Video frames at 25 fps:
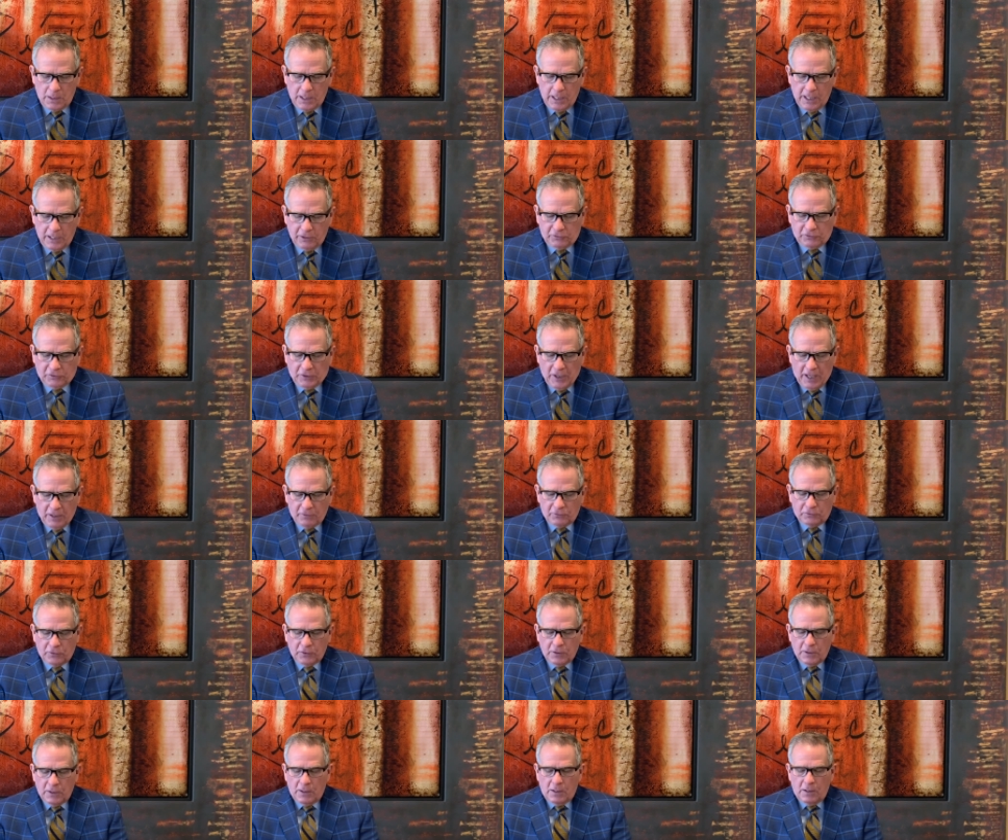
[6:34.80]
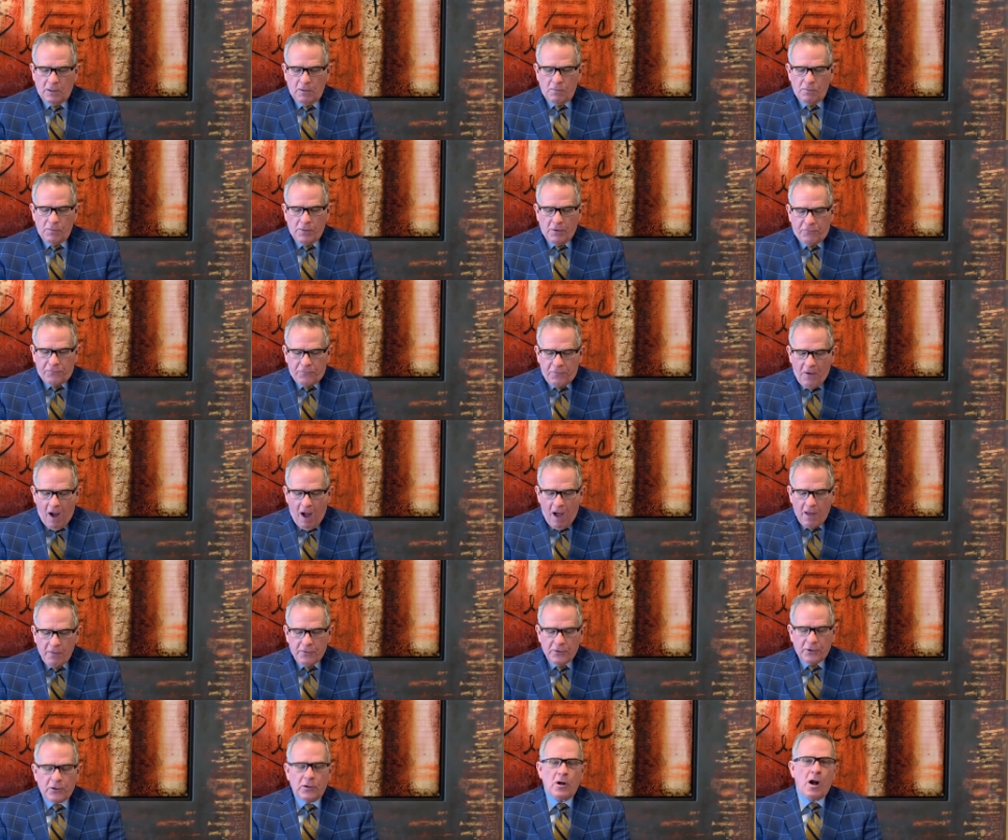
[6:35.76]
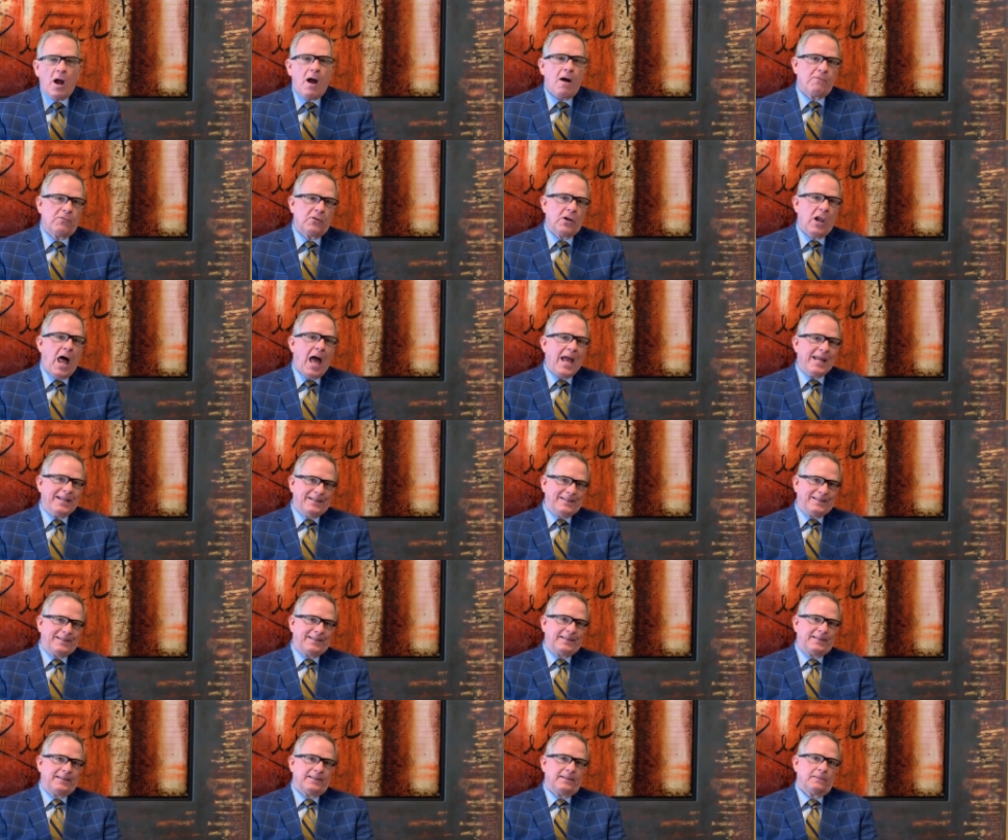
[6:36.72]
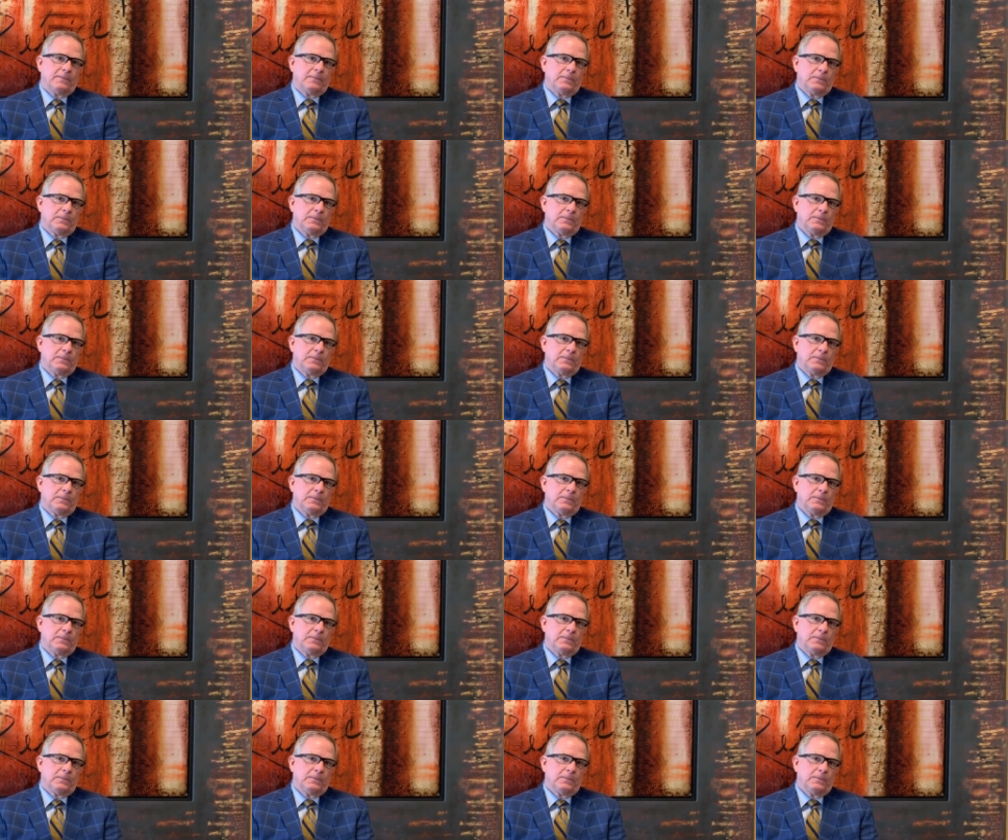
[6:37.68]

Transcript: It says, the Father of lights.